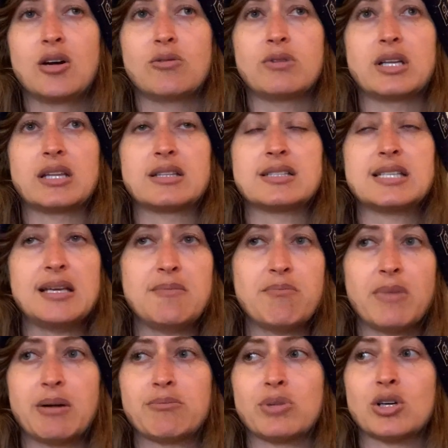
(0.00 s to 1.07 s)
with
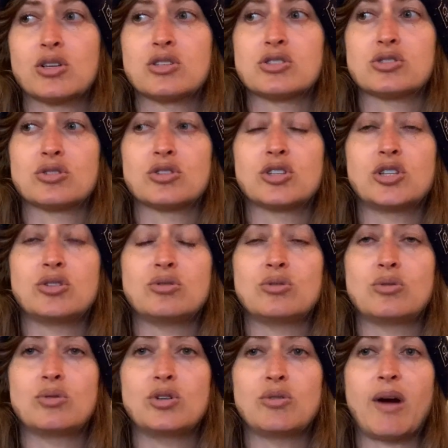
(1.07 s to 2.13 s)
team members or
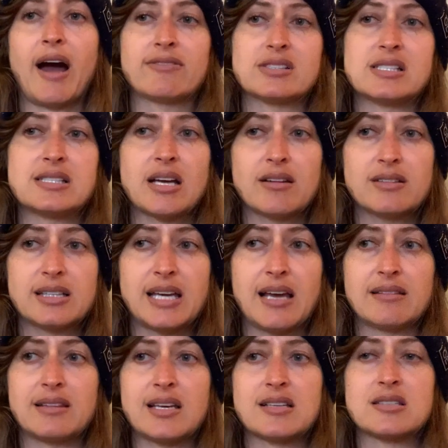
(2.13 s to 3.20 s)
you you have to
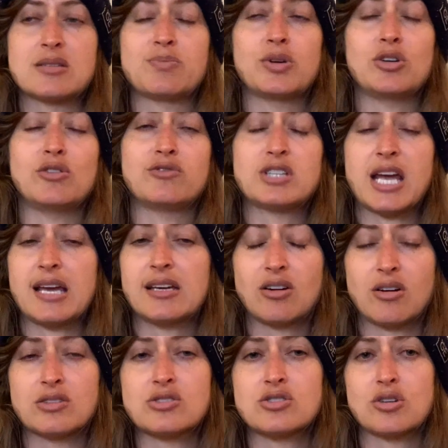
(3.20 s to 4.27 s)
delegate things but you've taken
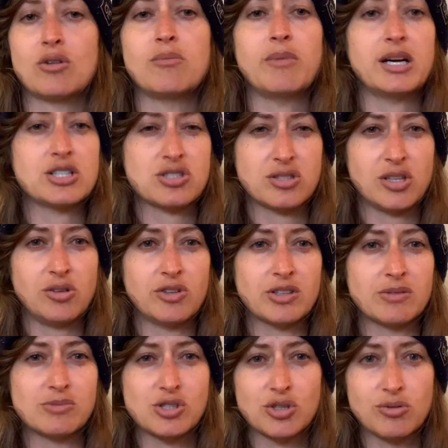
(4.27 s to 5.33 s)
on so much that you end
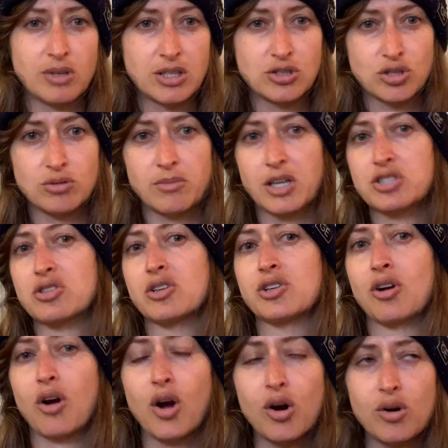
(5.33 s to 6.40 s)
up doing too much on your